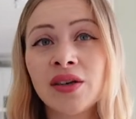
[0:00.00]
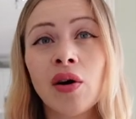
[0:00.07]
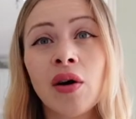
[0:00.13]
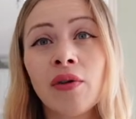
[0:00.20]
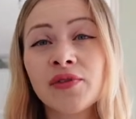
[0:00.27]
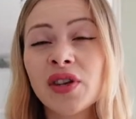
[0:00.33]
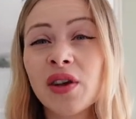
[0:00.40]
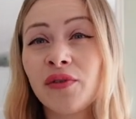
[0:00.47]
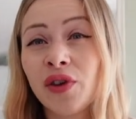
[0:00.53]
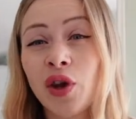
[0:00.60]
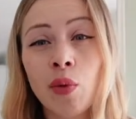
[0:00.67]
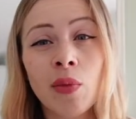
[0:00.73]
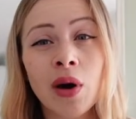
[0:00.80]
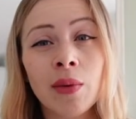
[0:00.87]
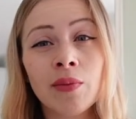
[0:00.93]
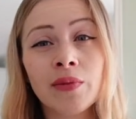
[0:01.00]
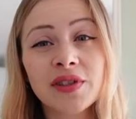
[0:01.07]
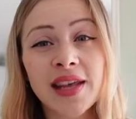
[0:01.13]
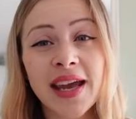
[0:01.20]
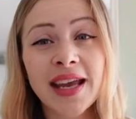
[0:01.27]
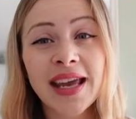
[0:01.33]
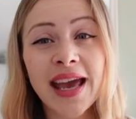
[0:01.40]
after a few months
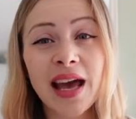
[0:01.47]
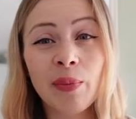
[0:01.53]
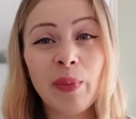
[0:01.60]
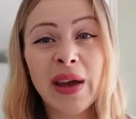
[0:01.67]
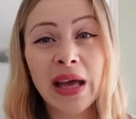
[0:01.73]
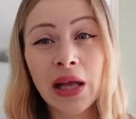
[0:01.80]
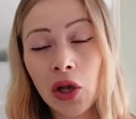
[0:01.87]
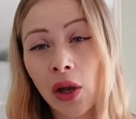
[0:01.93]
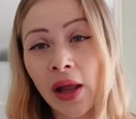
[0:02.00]
they get a bit